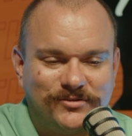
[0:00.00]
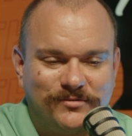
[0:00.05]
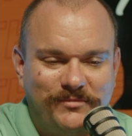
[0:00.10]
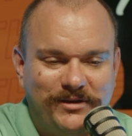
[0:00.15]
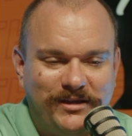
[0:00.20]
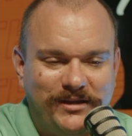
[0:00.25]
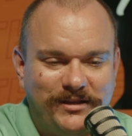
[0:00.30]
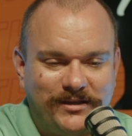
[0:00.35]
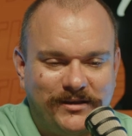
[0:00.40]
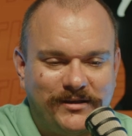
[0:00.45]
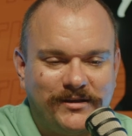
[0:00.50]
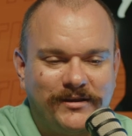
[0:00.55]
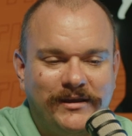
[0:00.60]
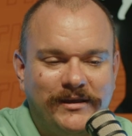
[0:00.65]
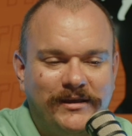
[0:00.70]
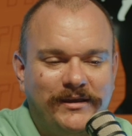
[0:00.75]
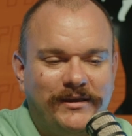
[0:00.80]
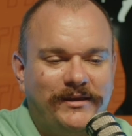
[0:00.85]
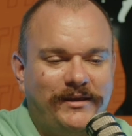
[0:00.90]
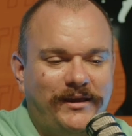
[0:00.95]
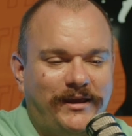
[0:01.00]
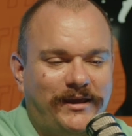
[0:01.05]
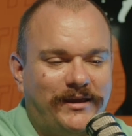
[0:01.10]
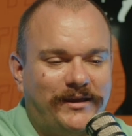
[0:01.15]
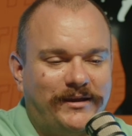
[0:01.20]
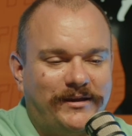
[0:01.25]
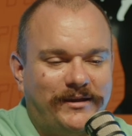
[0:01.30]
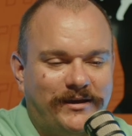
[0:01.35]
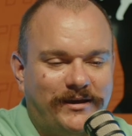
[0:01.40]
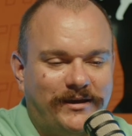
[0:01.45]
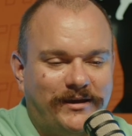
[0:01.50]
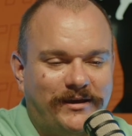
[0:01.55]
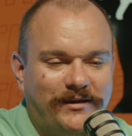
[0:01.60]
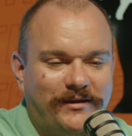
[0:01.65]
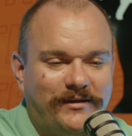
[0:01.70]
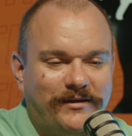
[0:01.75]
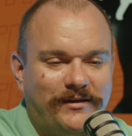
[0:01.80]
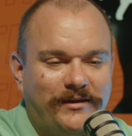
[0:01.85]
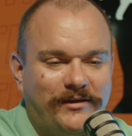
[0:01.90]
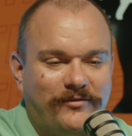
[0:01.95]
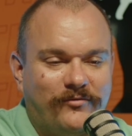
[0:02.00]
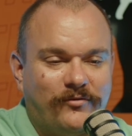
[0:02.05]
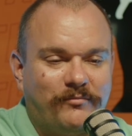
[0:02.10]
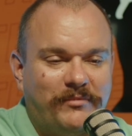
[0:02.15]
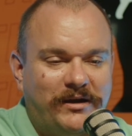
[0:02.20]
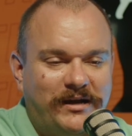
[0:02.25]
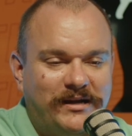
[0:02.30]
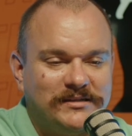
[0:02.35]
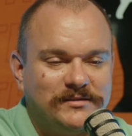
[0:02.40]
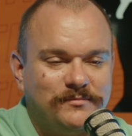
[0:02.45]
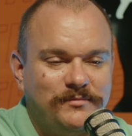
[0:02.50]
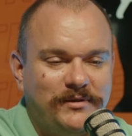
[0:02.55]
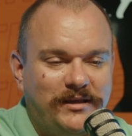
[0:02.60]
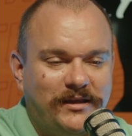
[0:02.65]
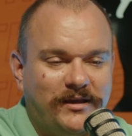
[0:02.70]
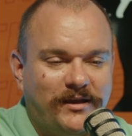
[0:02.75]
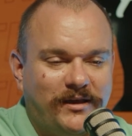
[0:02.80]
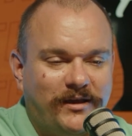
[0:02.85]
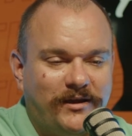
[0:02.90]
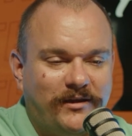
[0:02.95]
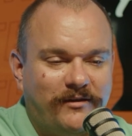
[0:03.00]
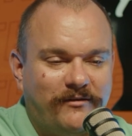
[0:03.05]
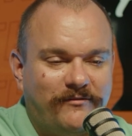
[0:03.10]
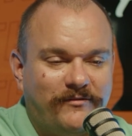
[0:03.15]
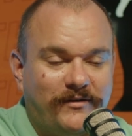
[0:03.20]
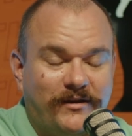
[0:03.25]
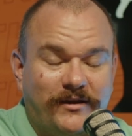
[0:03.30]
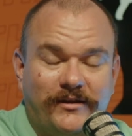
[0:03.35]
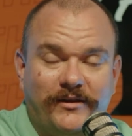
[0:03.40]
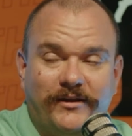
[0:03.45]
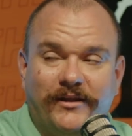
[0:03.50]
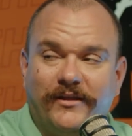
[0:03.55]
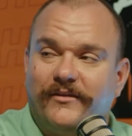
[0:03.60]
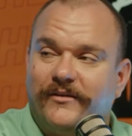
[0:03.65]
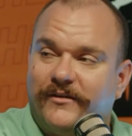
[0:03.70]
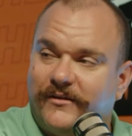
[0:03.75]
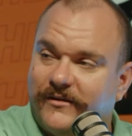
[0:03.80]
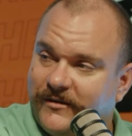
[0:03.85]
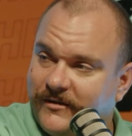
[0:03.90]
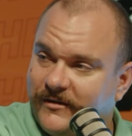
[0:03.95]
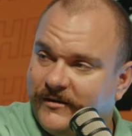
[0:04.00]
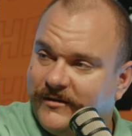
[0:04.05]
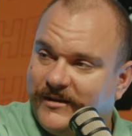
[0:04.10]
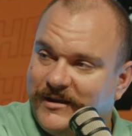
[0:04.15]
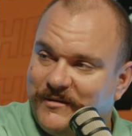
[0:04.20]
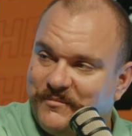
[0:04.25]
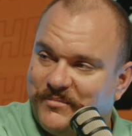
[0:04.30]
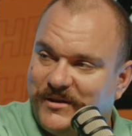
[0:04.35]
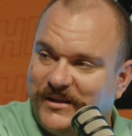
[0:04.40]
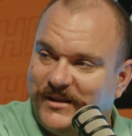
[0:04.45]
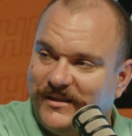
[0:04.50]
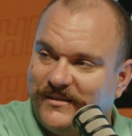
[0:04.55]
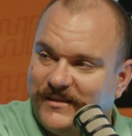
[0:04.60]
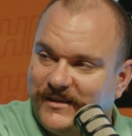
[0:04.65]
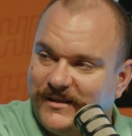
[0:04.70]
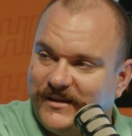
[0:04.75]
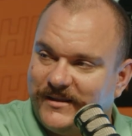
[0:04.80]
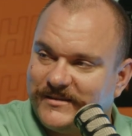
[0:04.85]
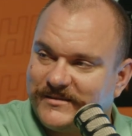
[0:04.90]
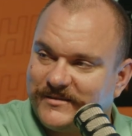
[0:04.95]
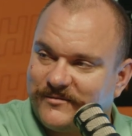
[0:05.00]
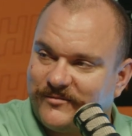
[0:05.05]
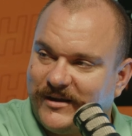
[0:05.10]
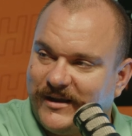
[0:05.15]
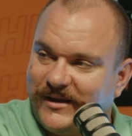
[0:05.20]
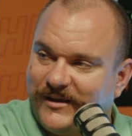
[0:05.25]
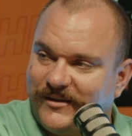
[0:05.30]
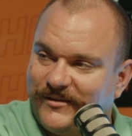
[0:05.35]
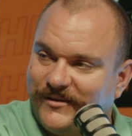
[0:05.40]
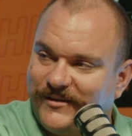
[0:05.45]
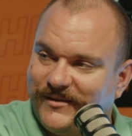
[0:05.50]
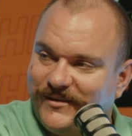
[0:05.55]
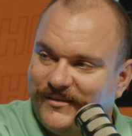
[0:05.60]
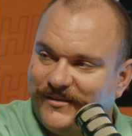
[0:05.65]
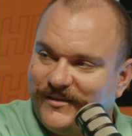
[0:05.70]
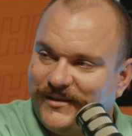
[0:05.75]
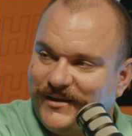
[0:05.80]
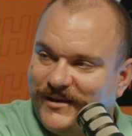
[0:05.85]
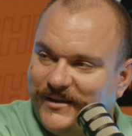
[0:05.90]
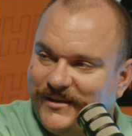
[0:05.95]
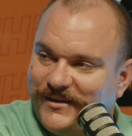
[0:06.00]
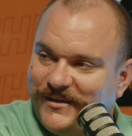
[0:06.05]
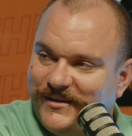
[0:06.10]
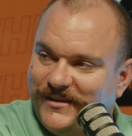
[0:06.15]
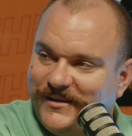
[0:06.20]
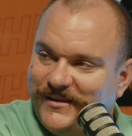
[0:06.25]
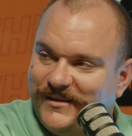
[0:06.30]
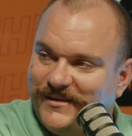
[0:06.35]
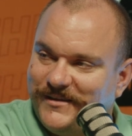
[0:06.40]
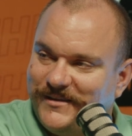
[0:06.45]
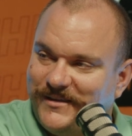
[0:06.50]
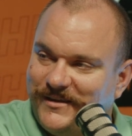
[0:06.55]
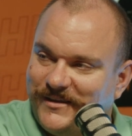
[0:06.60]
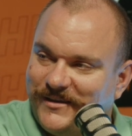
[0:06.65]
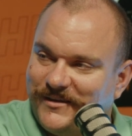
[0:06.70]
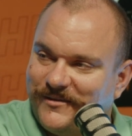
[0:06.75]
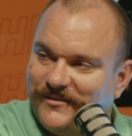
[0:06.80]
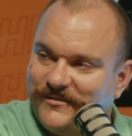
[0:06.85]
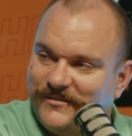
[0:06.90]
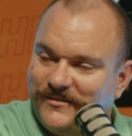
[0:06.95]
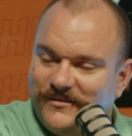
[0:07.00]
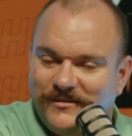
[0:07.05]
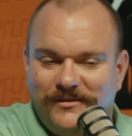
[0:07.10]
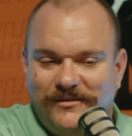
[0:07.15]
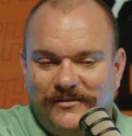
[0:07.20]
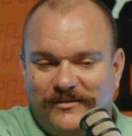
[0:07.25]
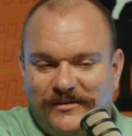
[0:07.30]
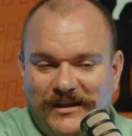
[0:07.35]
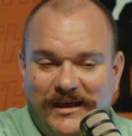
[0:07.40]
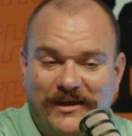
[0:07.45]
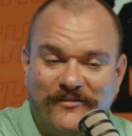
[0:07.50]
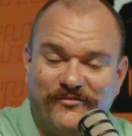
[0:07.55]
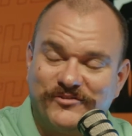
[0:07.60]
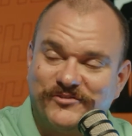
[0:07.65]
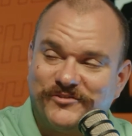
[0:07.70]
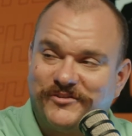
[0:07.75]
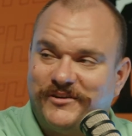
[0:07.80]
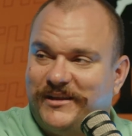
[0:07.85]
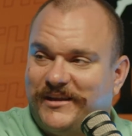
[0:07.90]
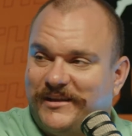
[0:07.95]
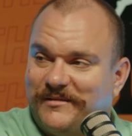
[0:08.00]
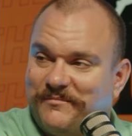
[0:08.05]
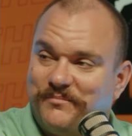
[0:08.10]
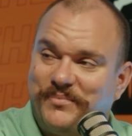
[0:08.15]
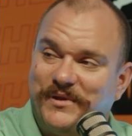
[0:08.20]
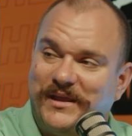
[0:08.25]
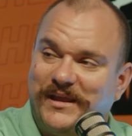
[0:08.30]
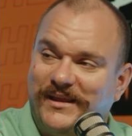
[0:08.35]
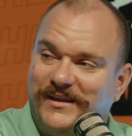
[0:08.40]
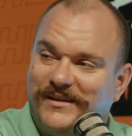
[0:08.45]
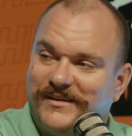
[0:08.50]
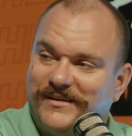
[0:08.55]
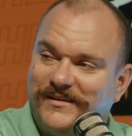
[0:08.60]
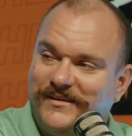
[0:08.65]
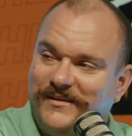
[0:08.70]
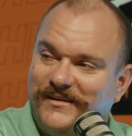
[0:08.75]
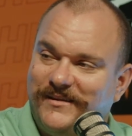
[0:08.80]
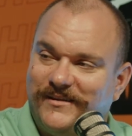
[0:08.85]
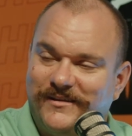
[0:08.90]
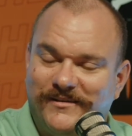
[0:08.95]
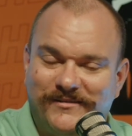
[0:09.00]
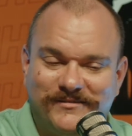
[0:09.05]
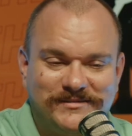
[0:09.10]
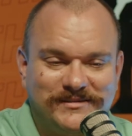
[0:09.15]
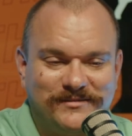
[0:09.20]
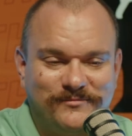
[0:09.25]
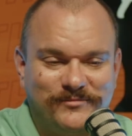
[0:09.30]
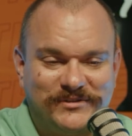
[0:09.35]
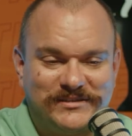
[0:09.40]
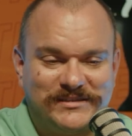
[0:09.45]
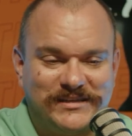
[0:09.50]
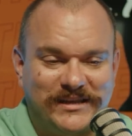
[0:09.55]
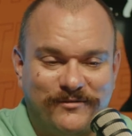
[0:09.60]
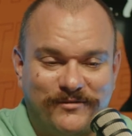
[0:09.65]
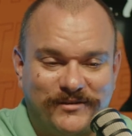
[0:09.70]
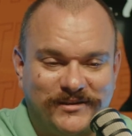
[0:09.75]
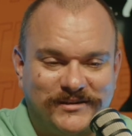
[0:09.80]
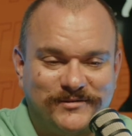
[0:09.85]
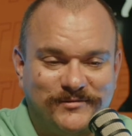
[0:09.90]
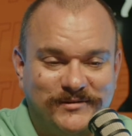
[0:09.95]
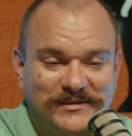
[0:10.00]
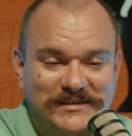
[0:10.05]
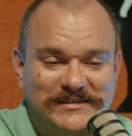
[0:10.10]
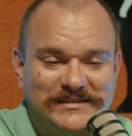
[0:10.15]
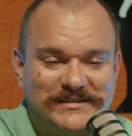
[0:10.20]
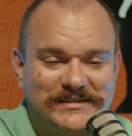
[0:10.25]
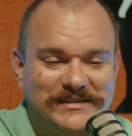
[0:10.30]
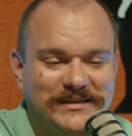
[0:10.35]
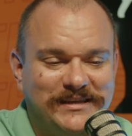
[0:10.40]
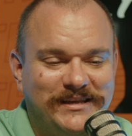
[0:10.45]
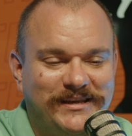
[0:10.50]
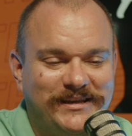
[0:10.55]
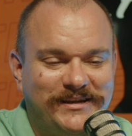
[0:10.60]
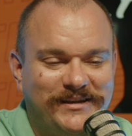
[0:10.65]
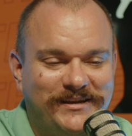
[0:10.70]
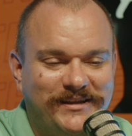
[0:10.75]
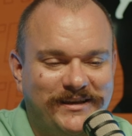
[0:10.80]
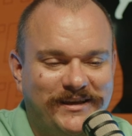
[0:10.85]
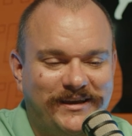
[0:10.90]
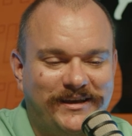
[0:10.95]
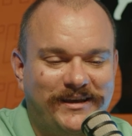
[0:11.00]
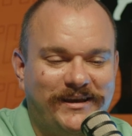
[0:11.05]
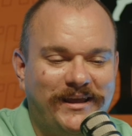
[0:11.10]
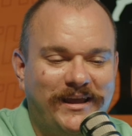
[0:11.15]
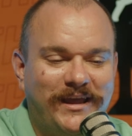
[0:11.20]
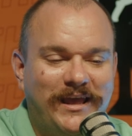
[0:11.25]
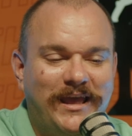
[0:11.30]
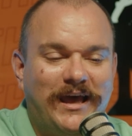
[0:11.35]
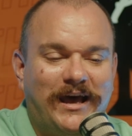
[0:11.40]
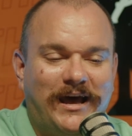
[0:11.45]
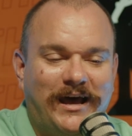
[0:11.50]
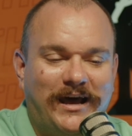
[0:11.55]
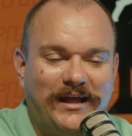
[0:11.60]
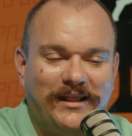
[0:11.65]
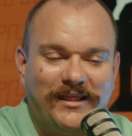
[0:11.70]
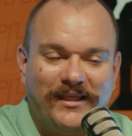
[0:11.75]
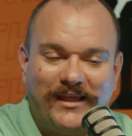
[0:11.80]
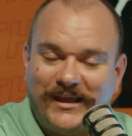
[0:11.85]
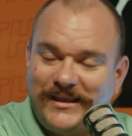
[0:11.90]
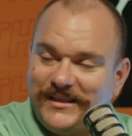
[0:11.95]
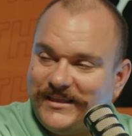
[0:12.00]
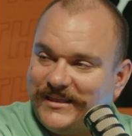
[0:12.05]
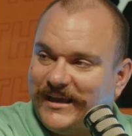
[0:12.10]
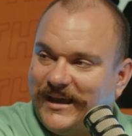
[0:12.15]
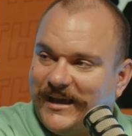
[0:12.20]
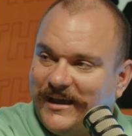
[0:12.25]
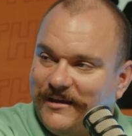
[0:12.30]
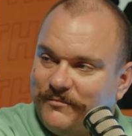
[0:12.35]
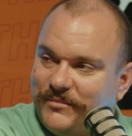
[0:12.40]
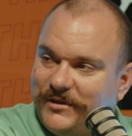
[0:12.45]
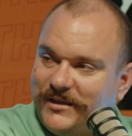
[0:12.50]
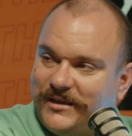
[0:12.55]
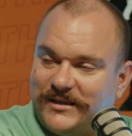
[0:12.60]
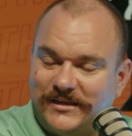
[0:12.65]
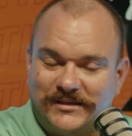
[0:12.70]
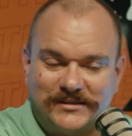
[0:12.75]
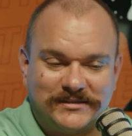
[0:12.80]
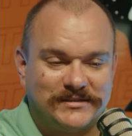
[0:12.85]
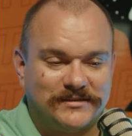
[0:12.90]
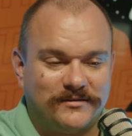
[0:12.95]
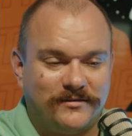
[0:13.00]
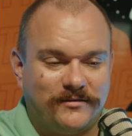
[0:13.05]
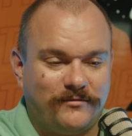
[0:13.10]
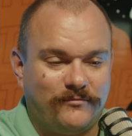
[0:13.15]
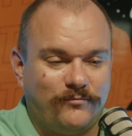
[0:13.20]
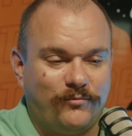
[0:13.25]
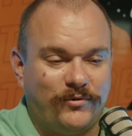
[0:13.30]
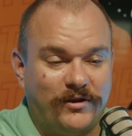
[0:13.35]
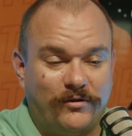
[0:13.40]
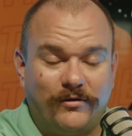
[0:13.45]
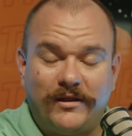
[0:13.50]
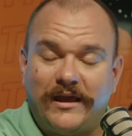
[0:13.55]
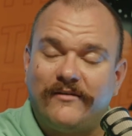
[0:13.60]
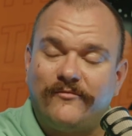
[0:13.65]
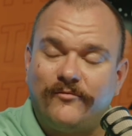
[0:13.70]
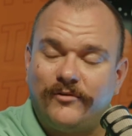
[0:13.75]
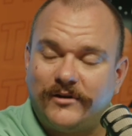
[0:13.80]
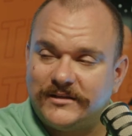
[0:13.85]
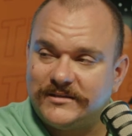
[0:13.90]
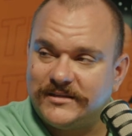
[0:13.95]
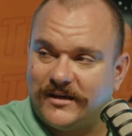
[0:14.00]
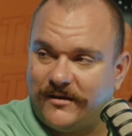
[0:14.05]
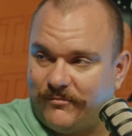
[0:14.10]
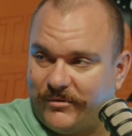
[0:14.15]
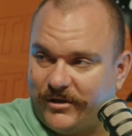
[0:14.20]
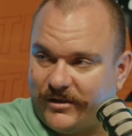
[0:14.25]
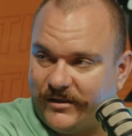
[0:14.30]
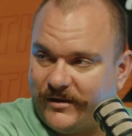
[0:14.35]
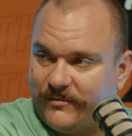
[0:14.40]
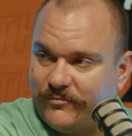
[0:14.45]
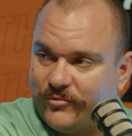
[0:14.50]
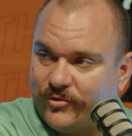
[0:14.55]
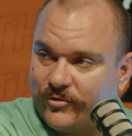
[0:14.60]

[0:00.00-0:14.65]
media, and it reminds me of another company that is around that. You can have a drink and paint. Some would say with a twist, and I like that because we don't have one in Tomball anymore.